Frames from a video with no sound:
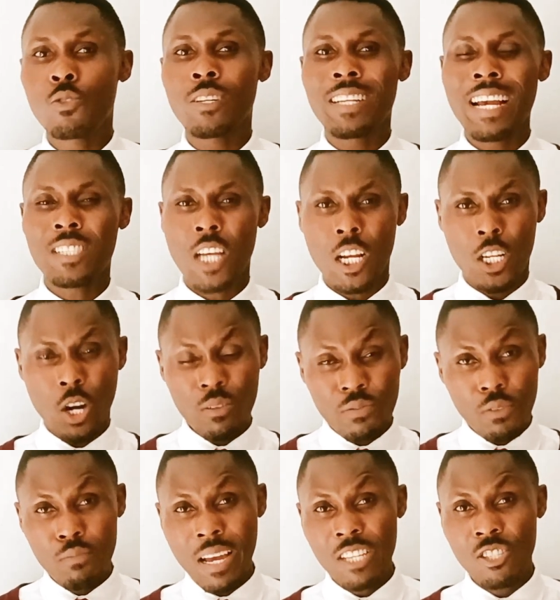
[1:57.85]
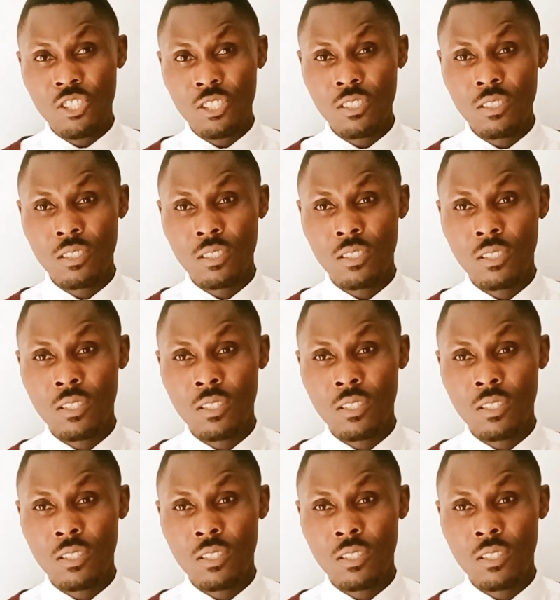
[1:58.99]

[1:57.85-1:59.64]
to get a confirmation